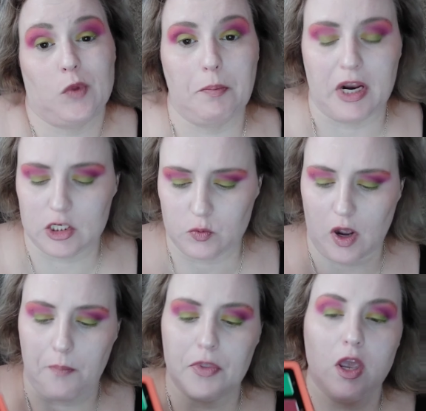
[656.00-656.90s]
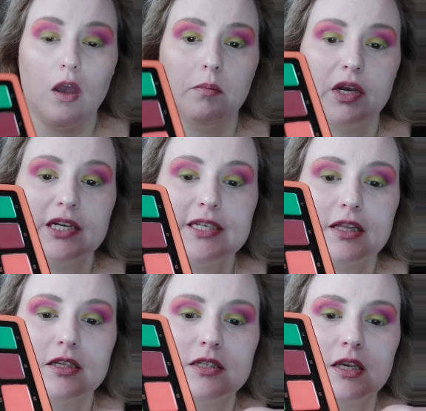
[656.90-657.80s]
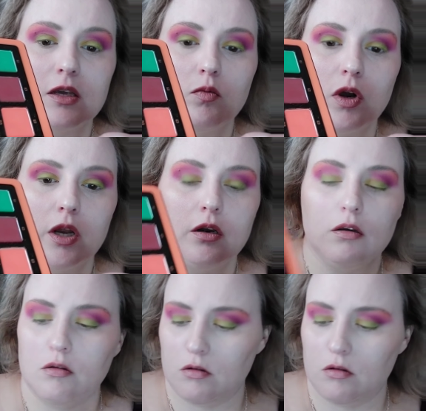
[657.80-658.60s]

might as well. I'm going to take this E1,